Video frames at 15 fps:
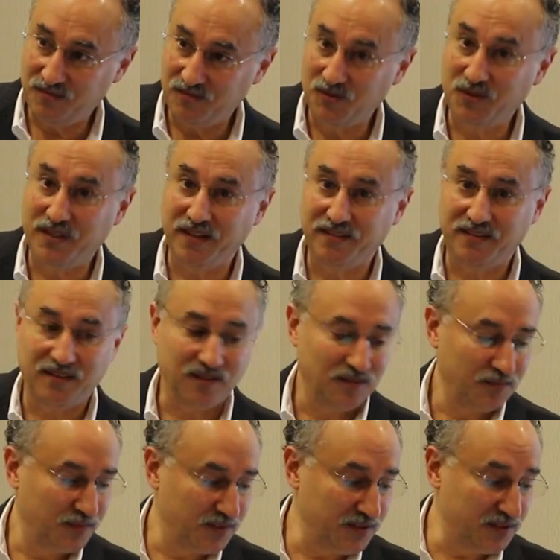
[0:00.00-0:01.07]
We'll get
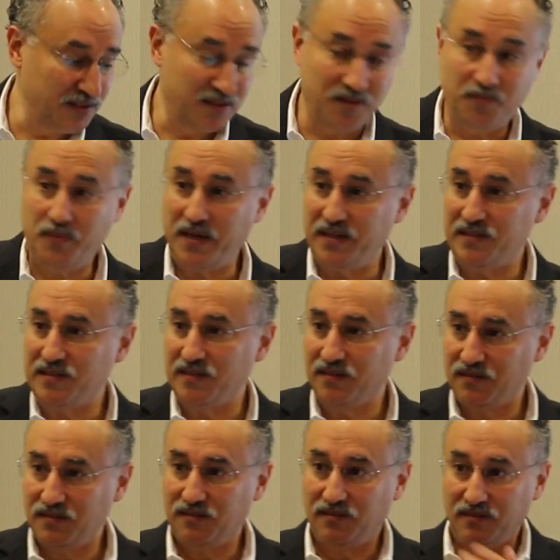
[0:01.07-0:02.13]
there. This is the
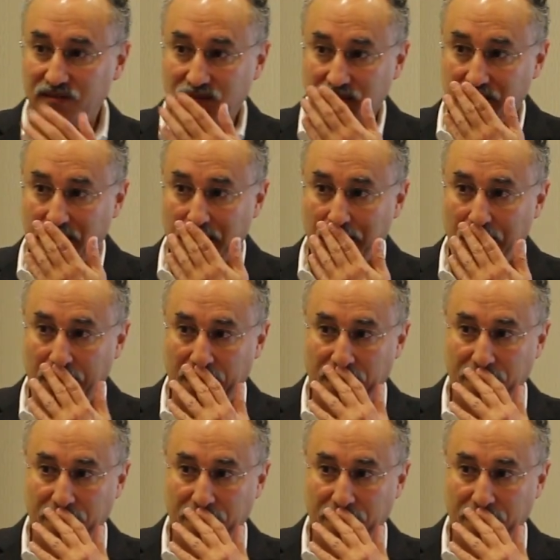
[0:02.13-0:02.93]
basis, okay?